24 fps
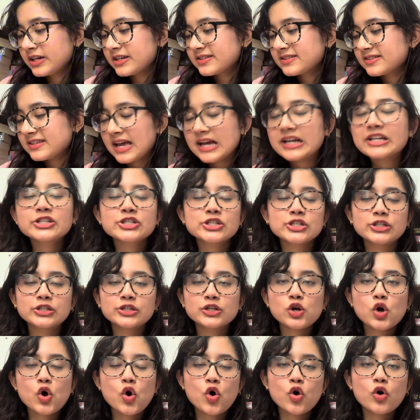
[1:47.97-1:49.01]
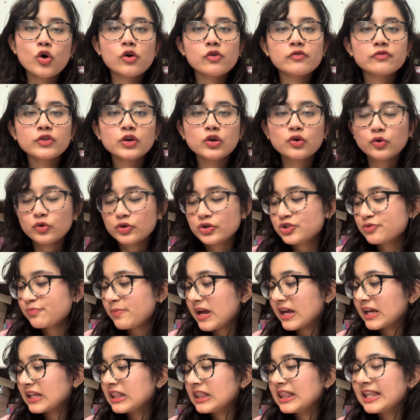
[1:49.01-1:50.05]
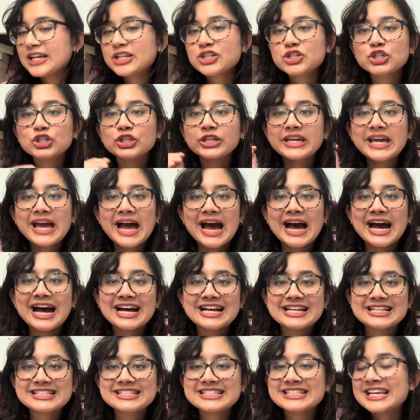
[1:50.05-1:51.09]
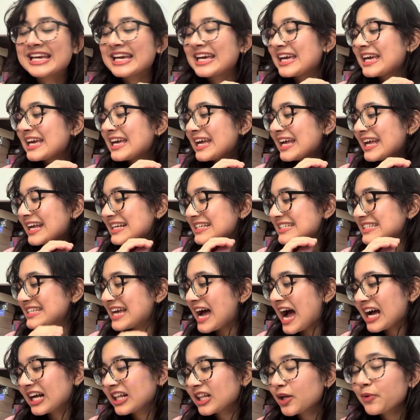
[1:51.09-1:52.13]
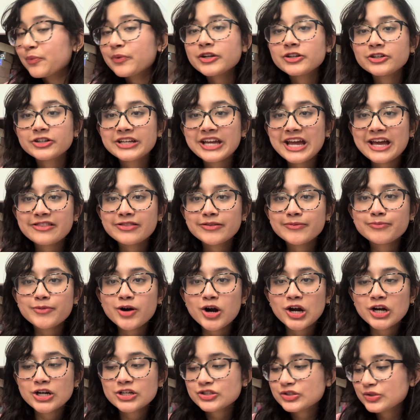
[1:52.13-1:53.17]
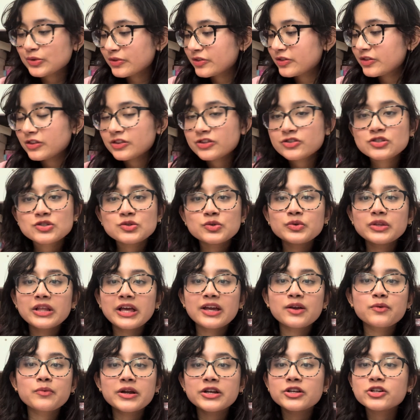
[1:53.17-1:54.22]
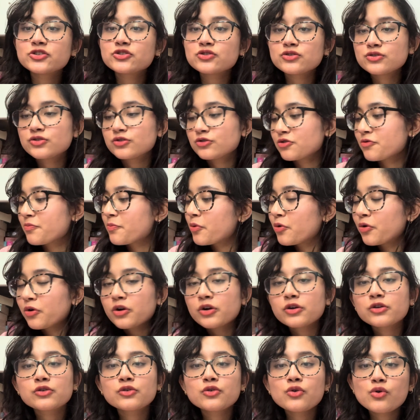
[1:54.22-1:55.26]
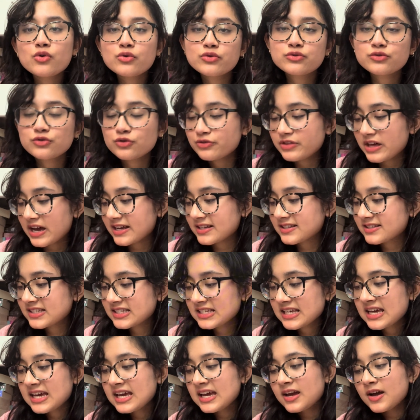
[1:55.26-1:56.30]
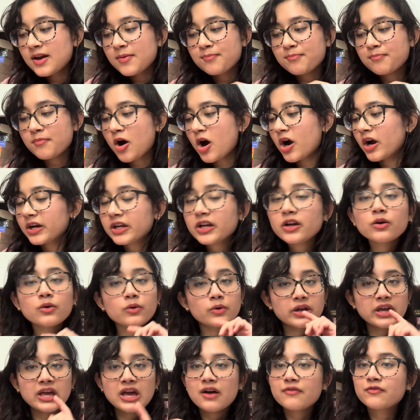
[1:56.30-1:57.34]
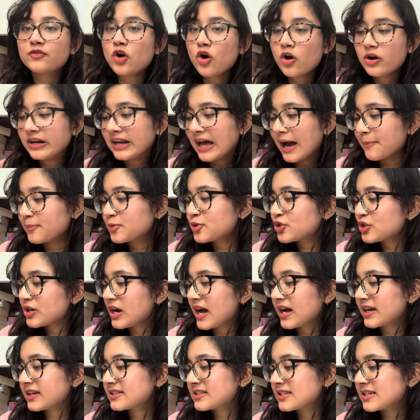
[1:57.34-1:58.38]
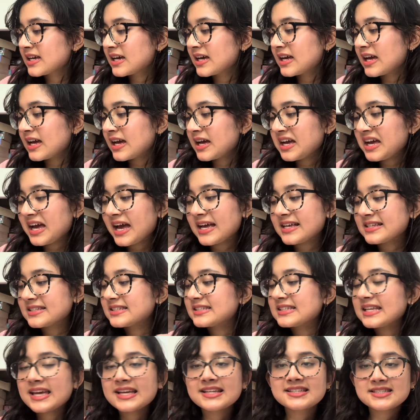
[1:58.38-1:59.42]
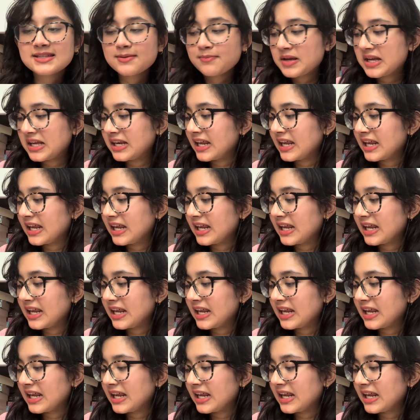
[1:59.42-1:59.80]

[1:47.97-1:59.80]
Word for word: section of the course spec literally has exactly where you're getting the mark. So, so like when you're doing your report, go through this mark. Okay, I've got an abstract. It states the main